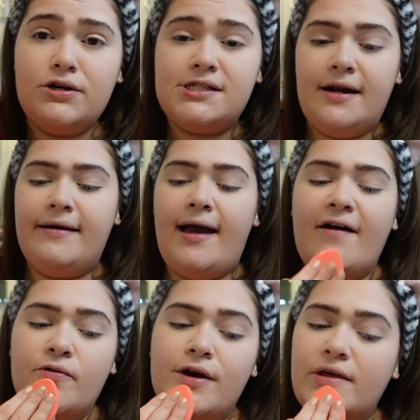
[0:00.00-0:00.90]
you're setting
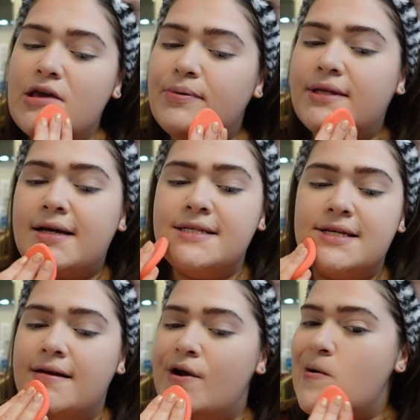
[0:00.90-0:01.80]
everywhere that you put the
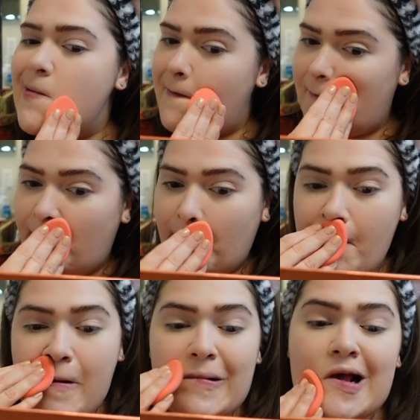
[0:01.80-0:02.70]
concealer.
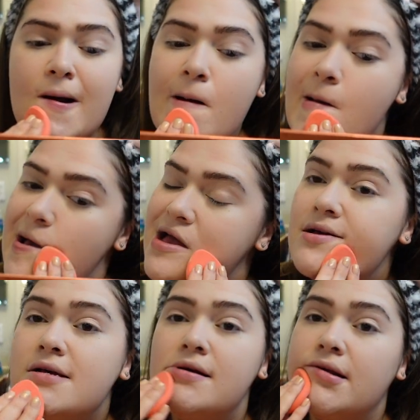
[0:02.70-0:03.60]
So,
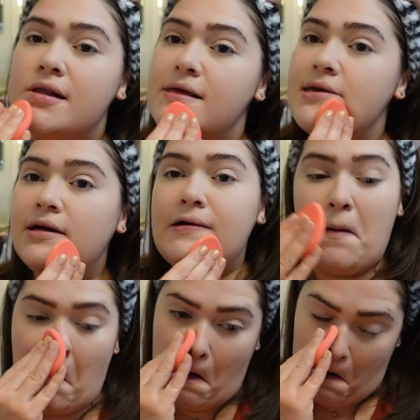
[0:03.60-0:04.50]

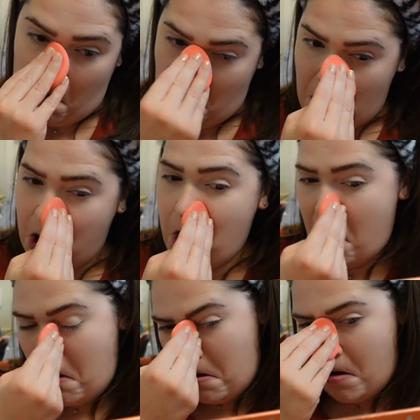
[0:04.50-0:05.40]
here, here,